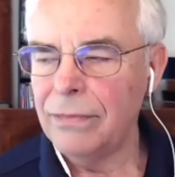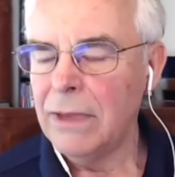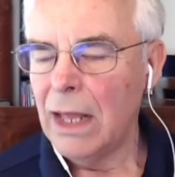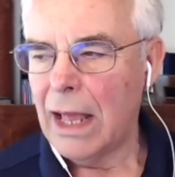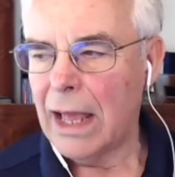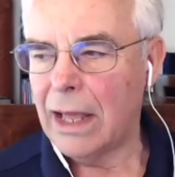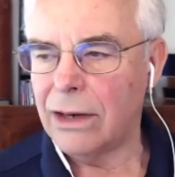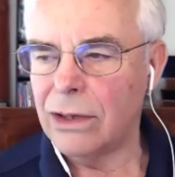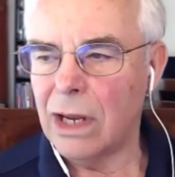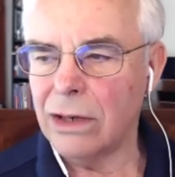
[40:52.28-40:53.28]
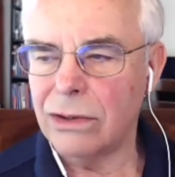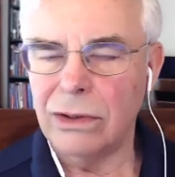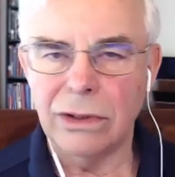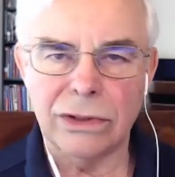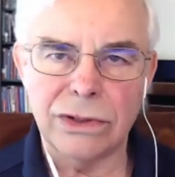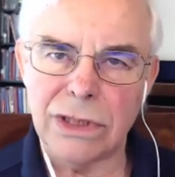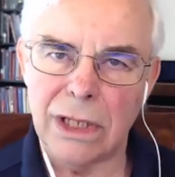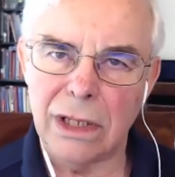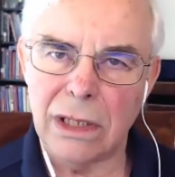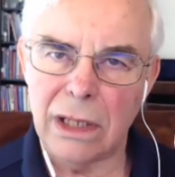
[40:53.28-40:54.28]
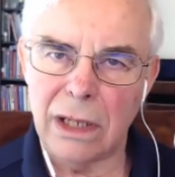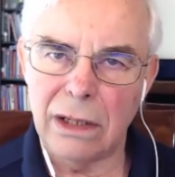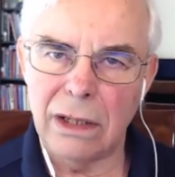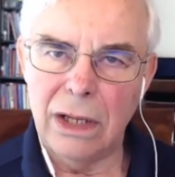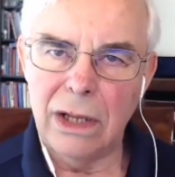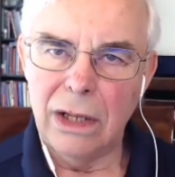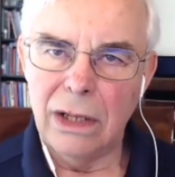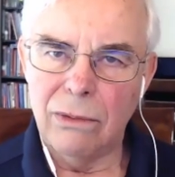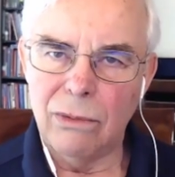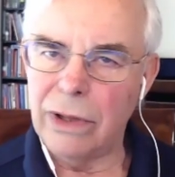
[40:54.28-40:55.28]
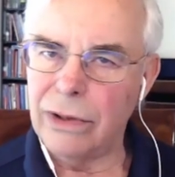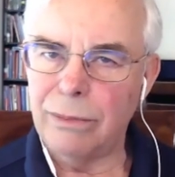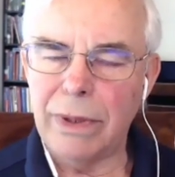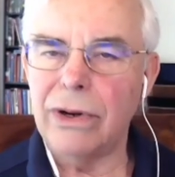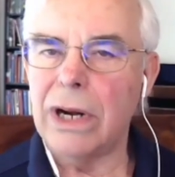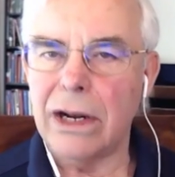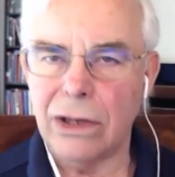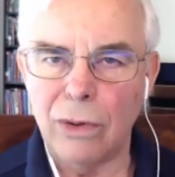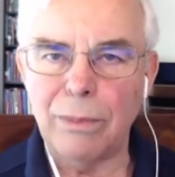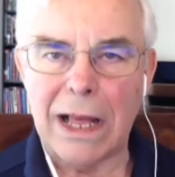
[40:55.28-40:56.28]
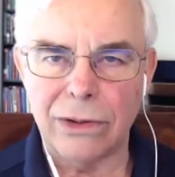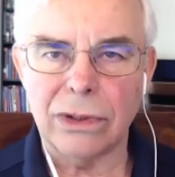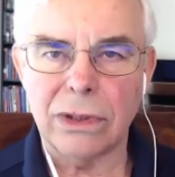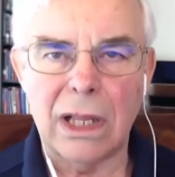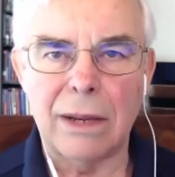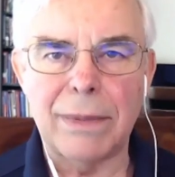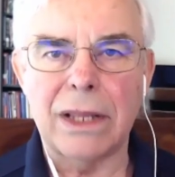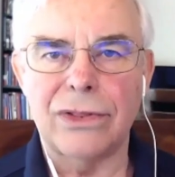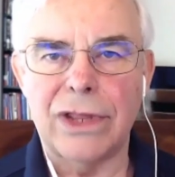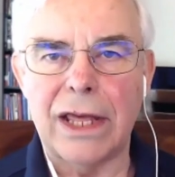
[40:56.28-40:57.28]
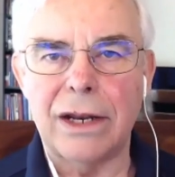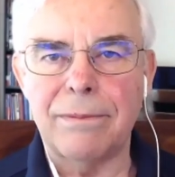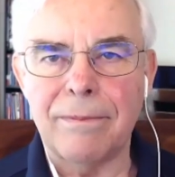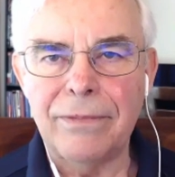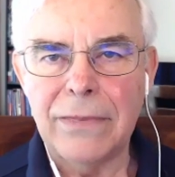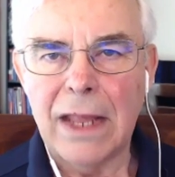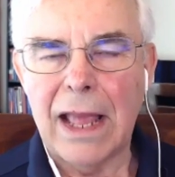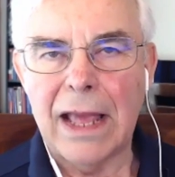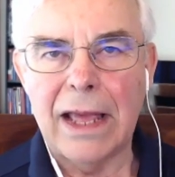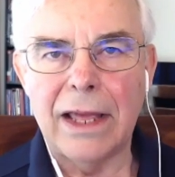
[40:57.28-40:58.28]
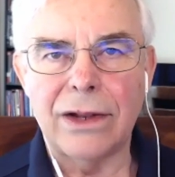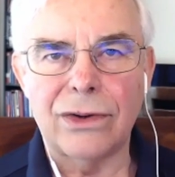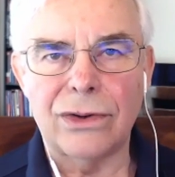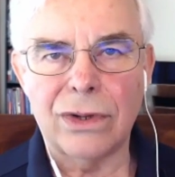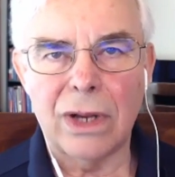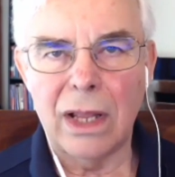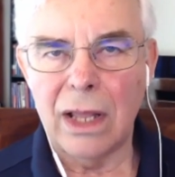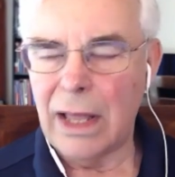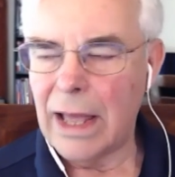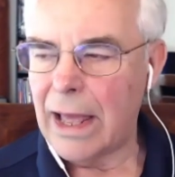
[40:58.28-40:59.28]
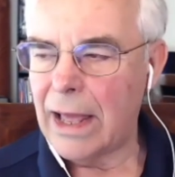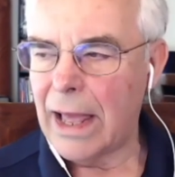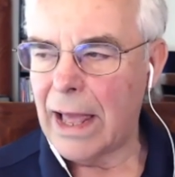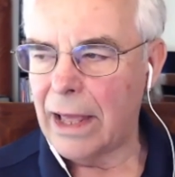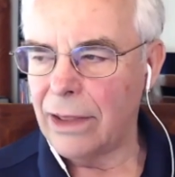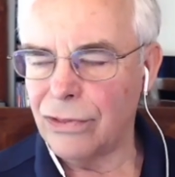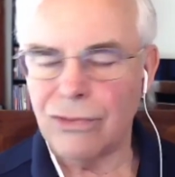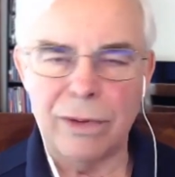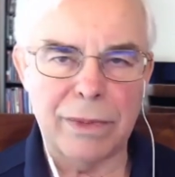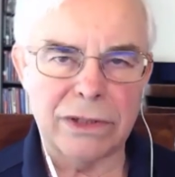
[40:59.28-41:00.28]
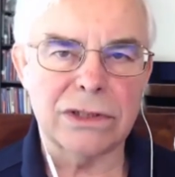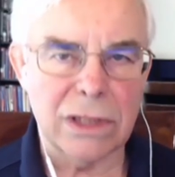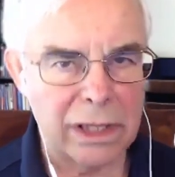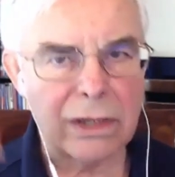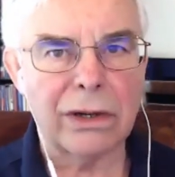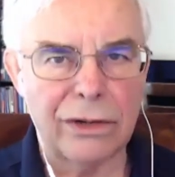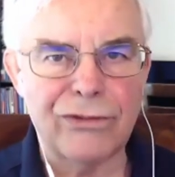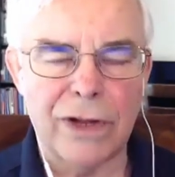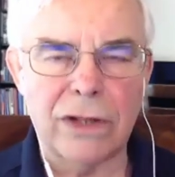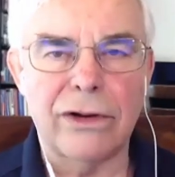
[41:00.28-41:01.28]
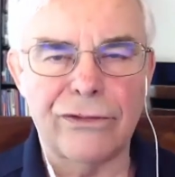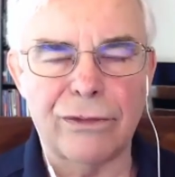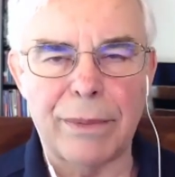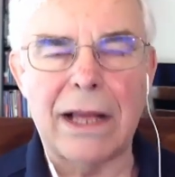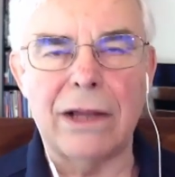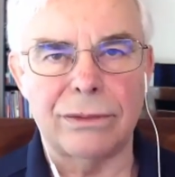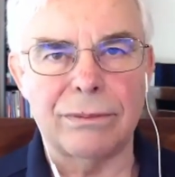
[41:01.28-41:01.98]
And Doctor Jung said, uh, "Well, you better not go mountain climbing then." And, and three months later, he fell off a mountain.